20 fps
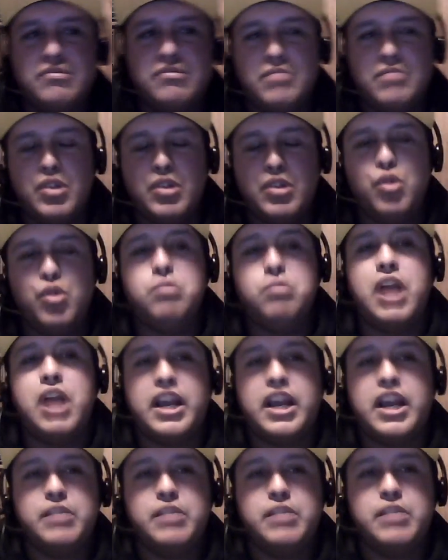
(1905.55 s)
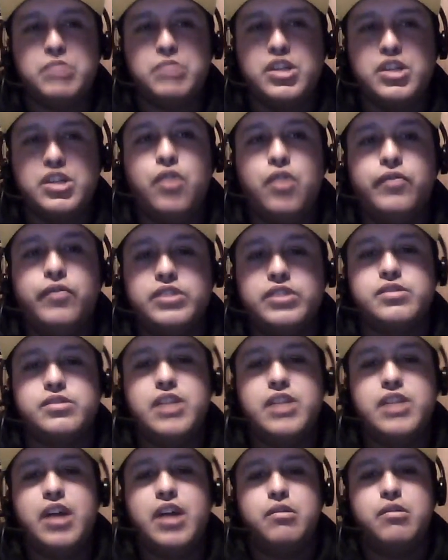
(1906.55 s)
an All Black himself, is
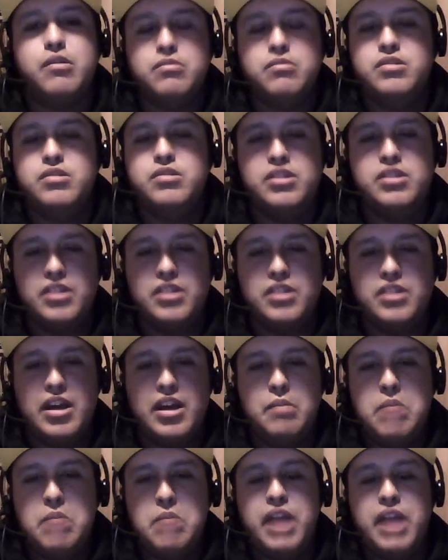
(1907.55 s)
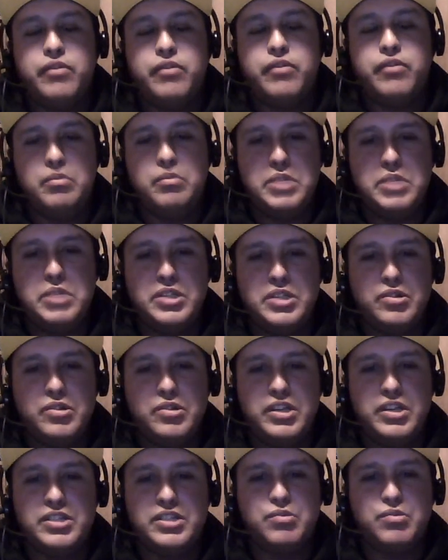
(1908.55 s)
now back from
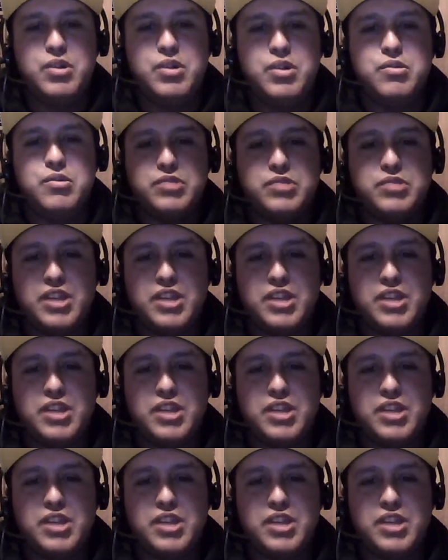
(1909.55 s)
injury as well.